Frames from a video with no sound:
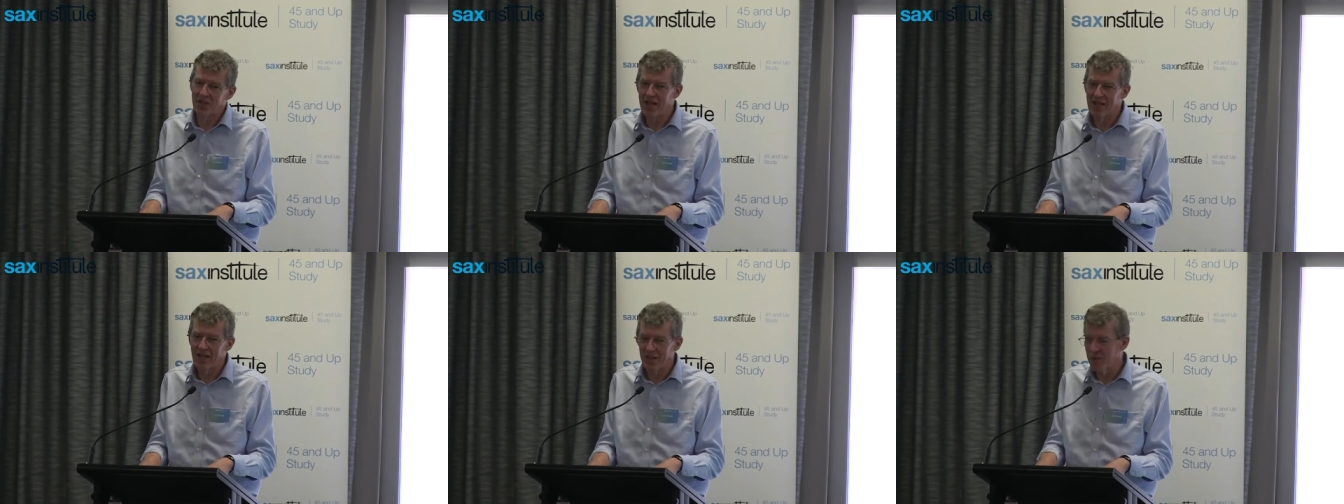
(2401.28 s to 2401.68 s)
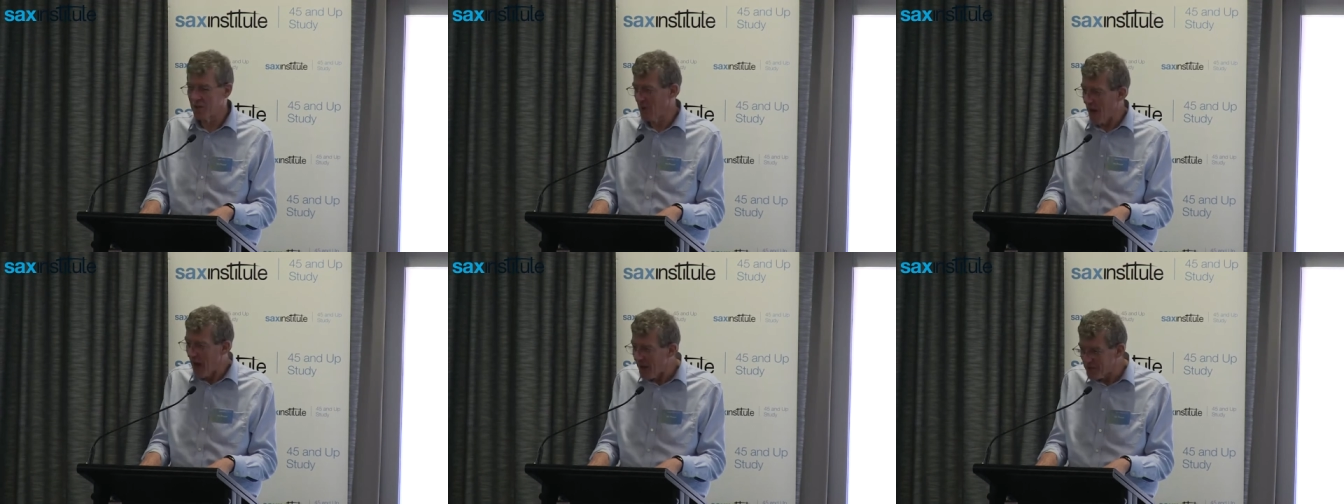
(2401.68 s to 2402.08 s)
send them
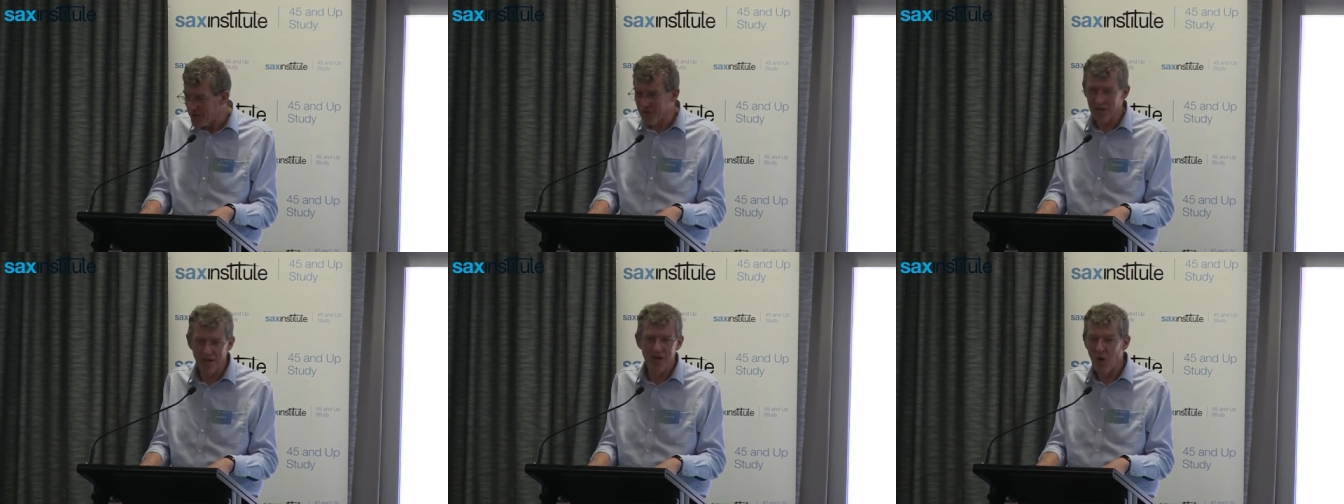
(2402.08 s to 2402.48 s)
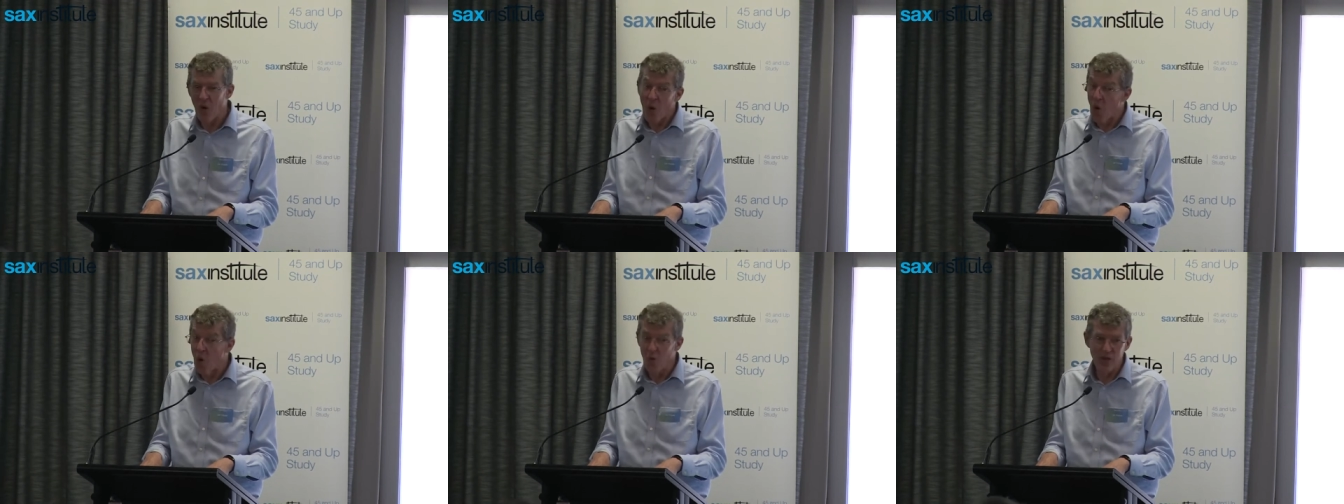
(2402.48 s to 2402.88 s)
to us,
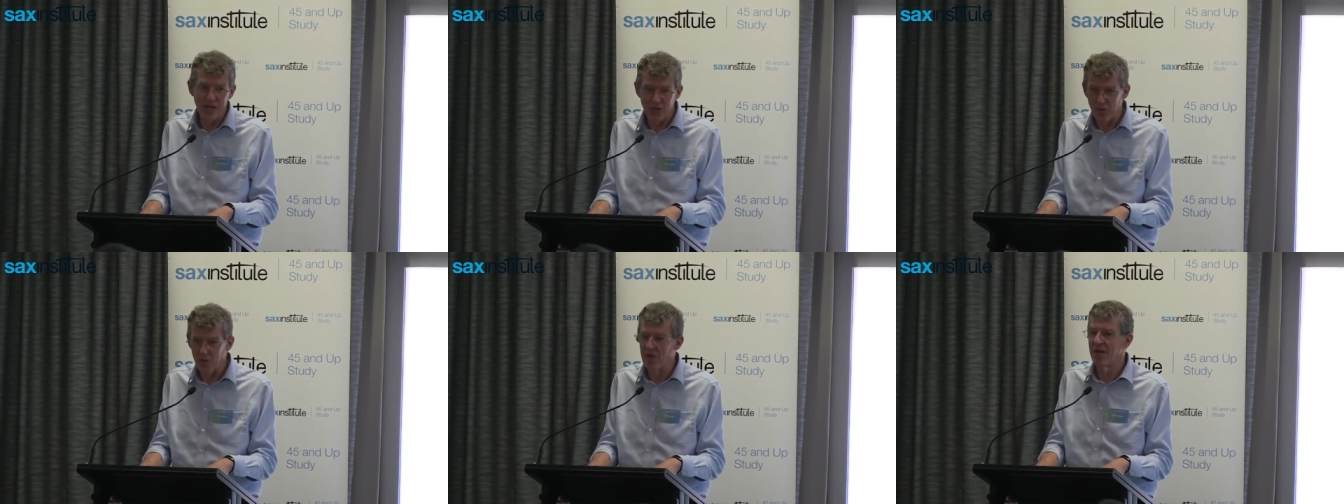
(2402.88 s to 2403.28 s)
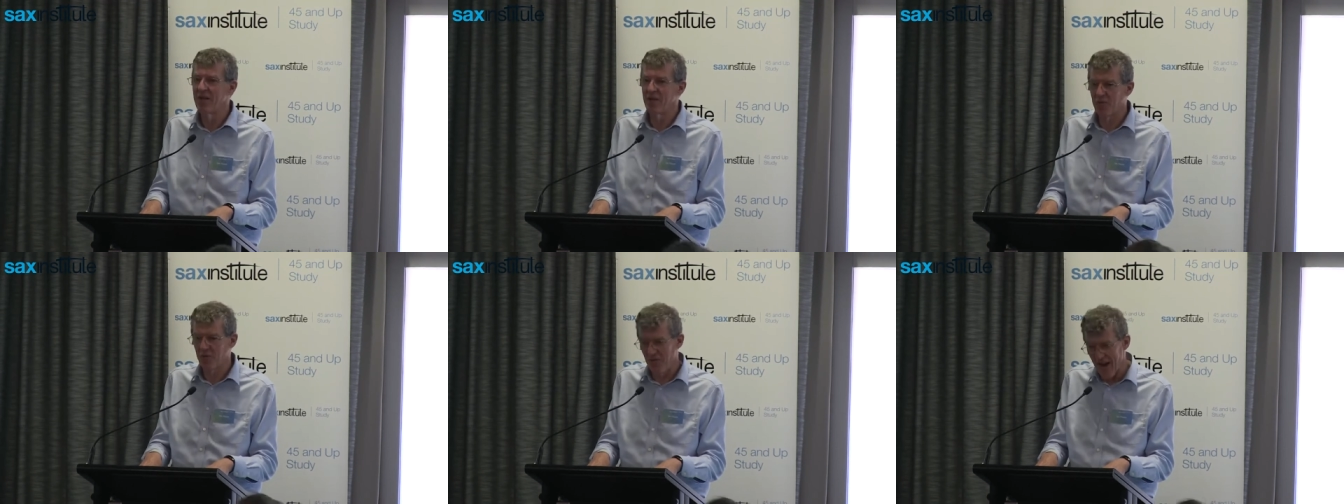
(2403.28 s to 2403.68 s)
and all we do
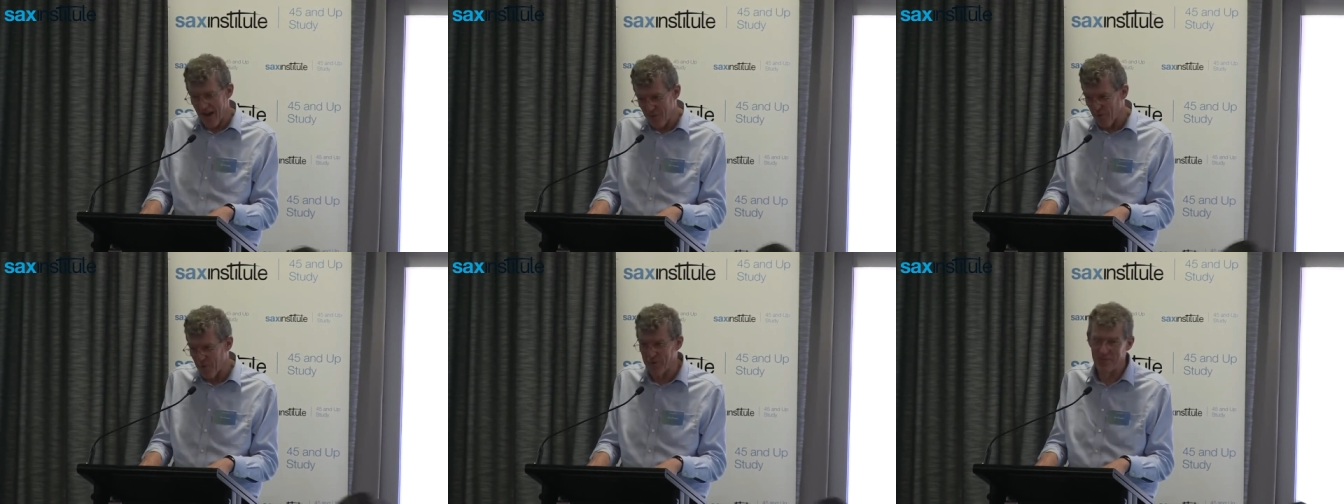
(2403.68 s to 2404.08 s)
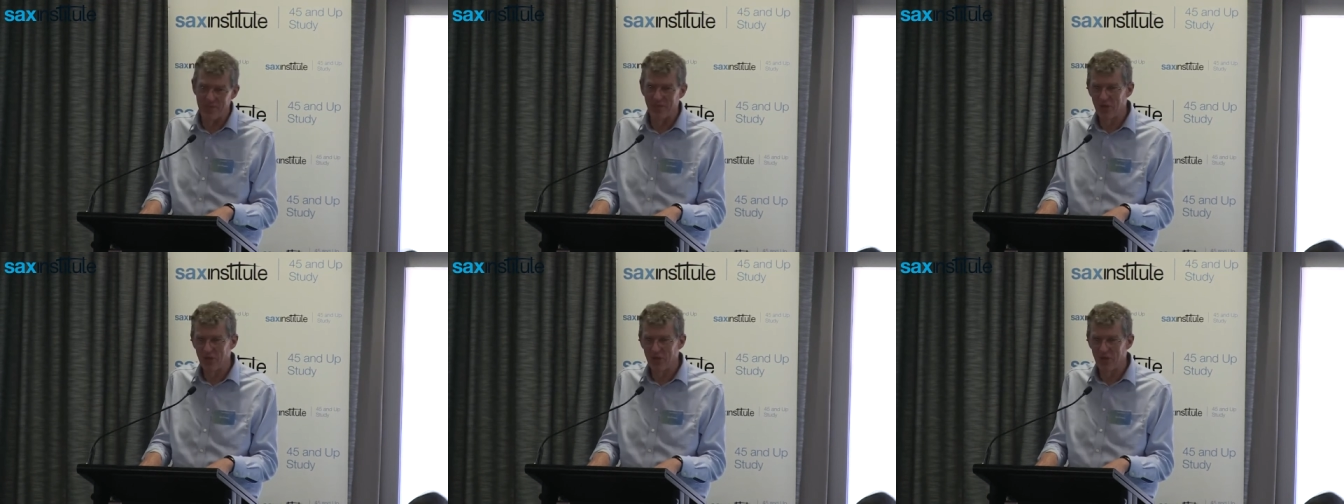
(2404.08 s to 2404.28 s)
is file them.